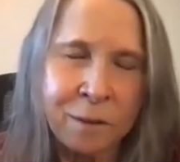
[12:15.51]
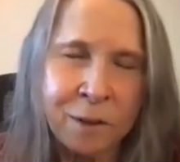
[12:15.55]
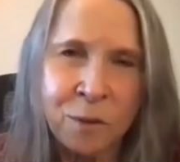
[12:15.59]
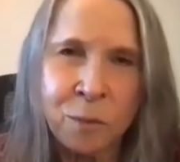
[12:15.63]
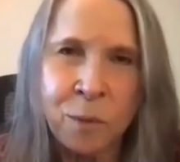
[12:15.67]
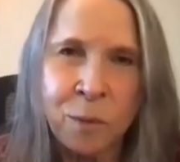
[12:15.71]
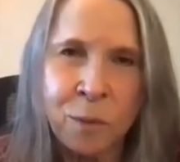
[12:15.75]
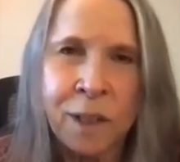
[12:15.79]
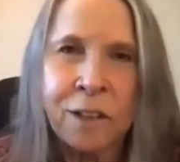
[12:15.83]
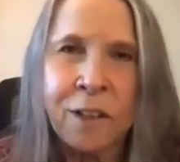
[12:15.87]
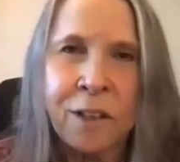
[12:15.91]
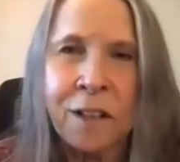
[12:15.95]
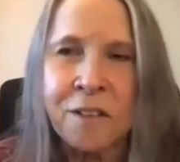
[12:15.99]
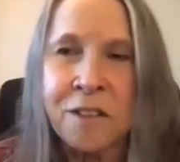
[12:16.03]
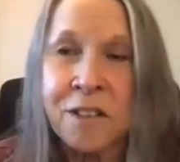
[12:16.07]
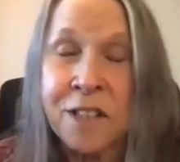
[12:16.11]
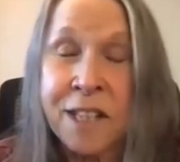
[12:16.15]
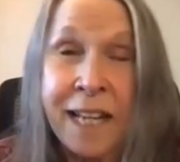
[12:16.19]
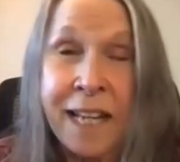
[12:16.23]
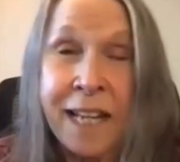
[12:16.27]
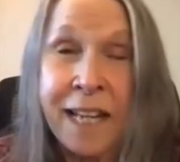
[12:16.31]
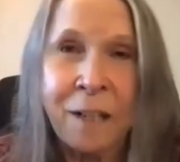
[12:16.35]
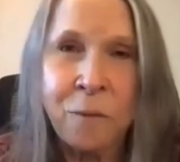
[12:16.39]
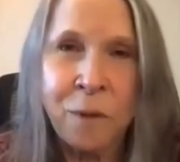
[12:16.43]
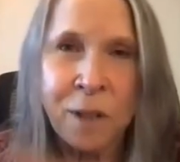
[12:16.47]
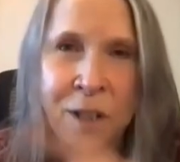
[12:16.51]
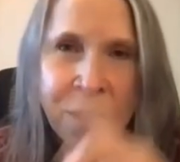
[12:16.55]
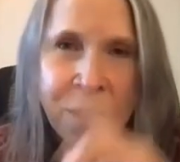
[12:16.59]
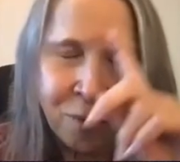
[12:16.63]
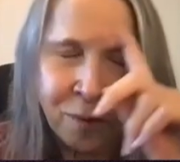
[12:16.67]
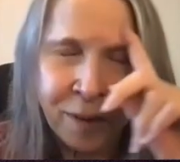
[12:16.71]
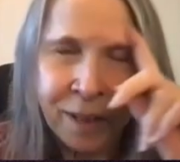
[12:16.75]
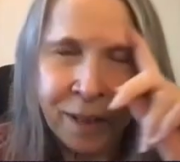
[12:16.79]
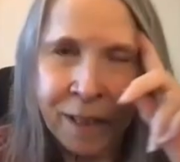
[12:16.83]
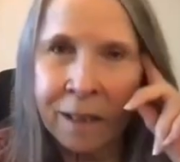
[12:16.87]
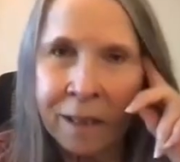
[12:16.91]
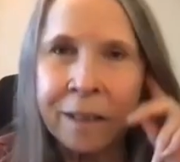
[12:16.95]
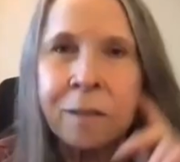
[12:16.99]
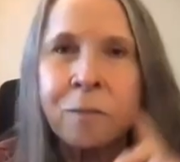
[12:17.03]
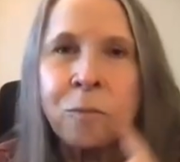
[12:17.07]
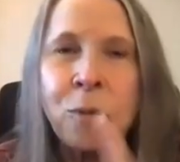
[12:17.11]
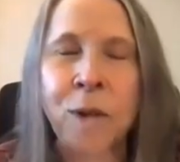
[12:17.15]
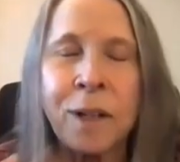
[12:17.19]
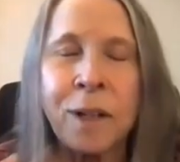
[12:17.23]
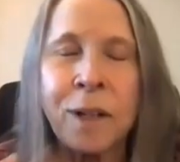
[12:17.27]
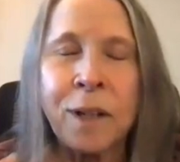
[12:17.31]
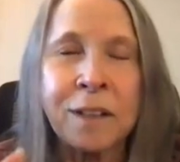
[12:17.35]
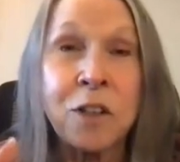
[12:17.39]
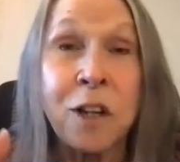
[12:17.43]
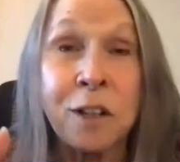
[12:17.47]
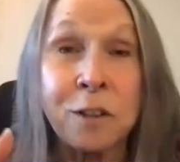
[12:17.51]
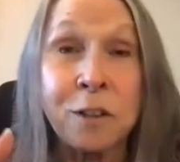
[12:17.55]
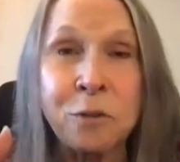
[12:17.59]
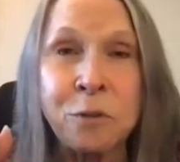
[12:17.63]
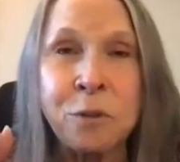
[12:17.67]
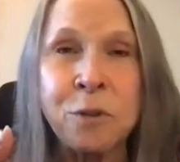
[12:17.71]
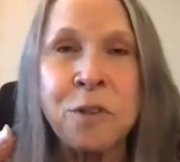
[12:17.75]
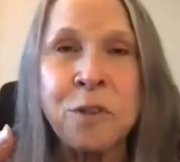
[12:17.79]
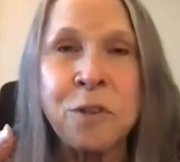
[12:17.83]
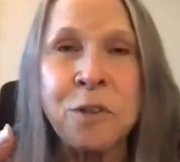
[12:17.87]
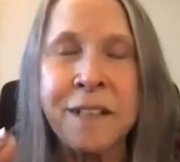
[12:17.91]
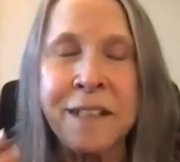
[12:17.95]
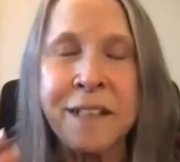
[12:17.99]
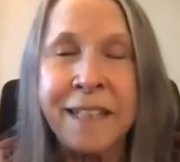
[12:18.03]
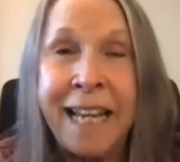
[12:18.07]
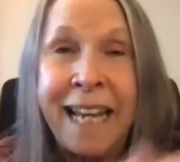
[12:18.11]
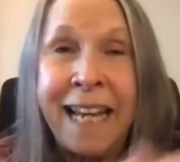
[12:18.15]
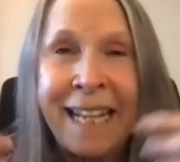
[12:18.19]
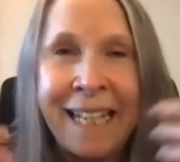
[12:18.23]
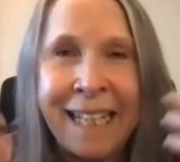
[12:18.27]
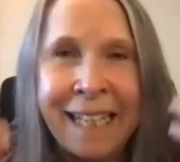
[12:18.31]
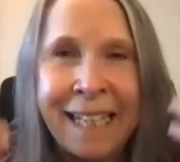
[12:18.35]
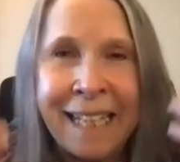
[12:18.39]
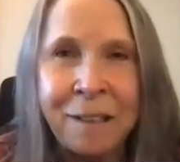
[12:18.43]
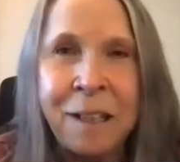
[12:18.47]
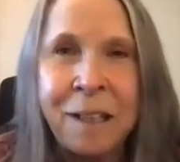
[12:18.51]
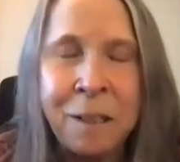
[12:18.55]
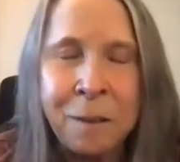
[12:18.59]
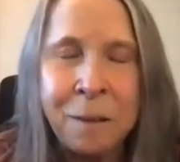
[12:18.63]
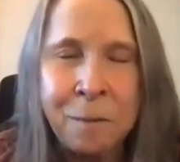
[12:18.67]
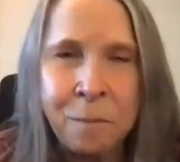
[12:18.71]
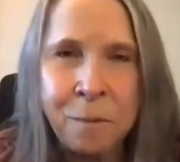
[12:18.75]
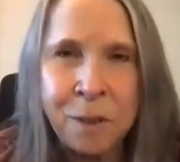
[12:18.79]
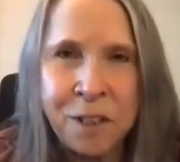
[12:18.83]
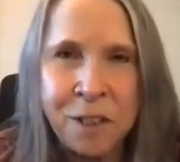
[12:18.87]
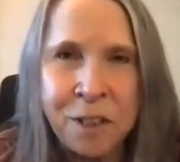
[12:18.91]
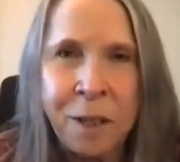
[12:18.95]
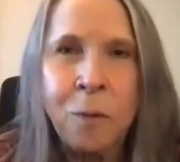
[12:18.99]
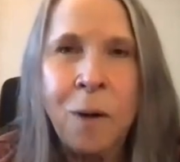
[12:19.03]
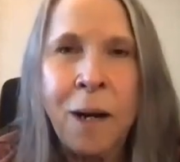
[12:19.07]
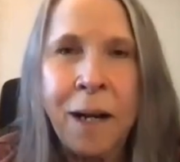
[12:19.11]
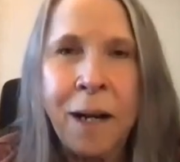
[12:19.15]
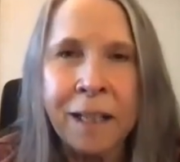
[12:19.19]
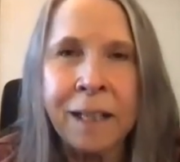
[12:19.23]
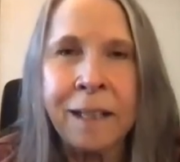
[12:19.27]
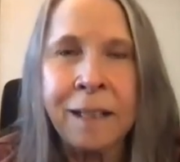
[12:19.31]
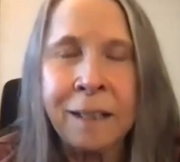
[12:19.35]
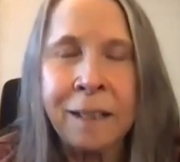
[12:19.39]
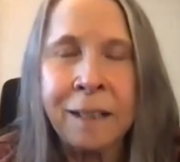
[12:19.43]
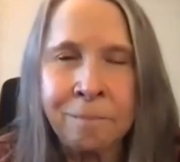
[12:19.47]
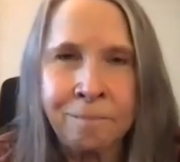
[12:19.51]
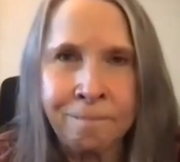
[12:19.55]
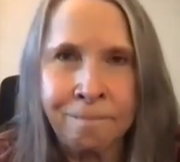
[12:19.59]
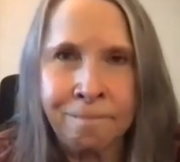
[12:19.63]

It was one called Saying What's Real and one called Truth in Dating, which I want to